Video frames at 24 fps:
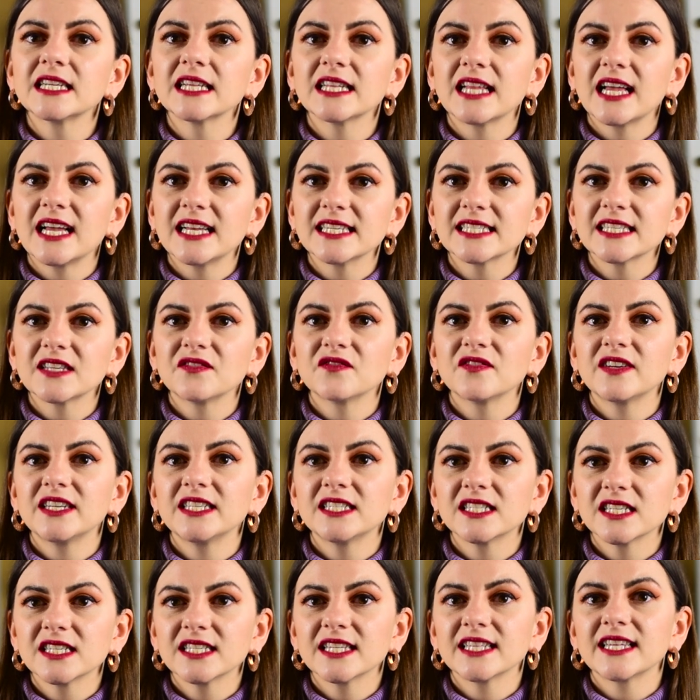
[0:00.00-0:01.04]
glass and
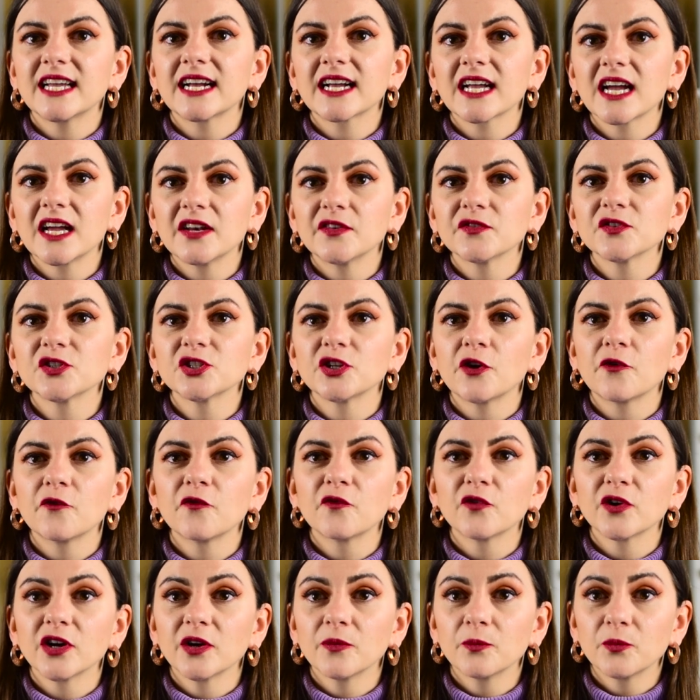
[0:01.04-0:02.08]
vases and that kind of
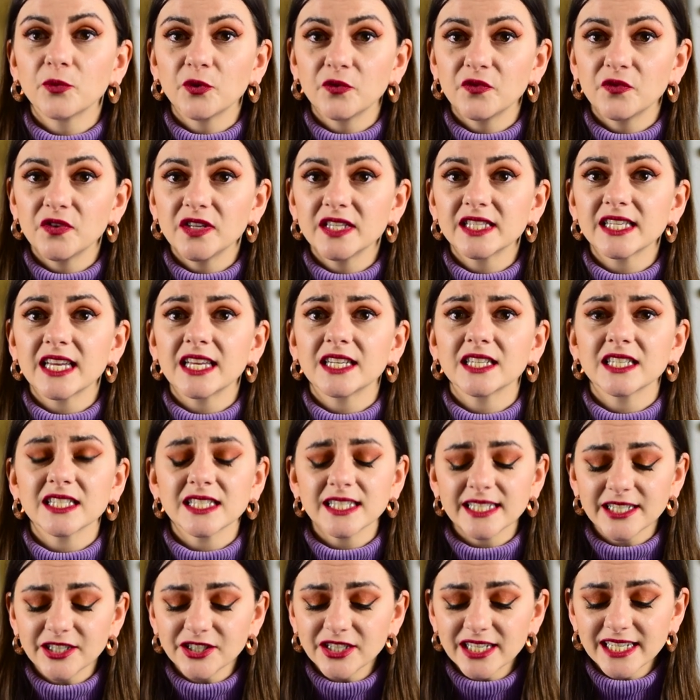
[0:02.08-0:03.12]
stuff for movies and
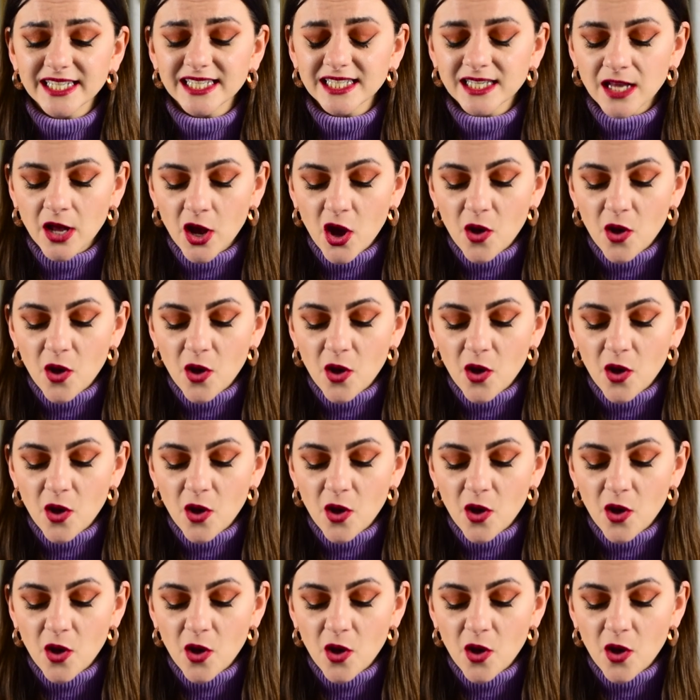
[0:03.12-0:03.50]
series.